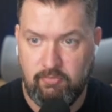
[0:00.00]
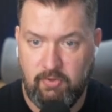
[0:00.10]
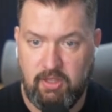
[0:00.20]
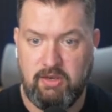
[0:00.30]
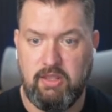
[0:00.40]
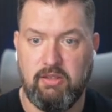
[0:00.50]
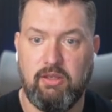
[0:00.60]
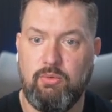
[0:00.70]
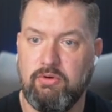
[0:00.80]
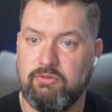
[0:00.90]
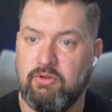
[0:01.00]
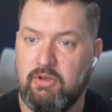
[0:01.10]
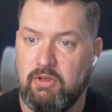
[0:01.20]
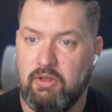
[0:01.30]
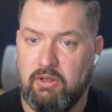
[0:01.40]
and yay, it works.
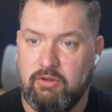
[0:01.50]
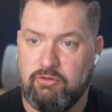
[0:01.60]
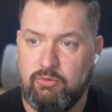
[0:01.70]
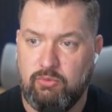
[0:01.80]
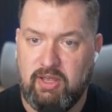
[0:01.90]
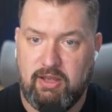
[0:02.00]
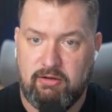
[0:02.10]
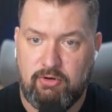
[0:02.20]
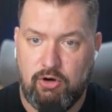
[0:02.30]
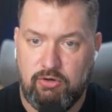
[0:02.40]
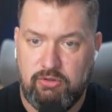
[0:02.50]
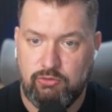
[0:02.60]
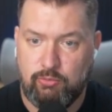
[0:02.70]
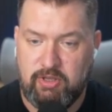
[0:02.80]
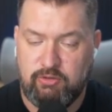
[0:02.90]
So we have our
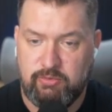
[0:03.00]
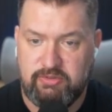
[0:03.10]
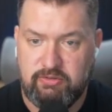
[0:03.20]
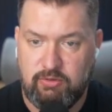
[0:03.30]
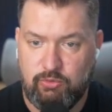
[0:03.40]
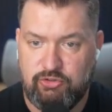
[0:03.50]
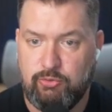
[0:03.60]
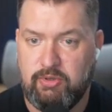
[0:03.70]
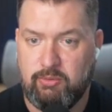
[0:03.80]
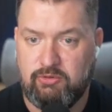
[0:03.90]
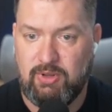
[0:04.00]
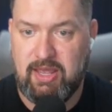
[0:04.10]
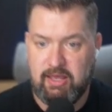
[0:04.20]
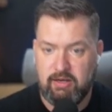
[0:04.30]
user management system. We should be able to add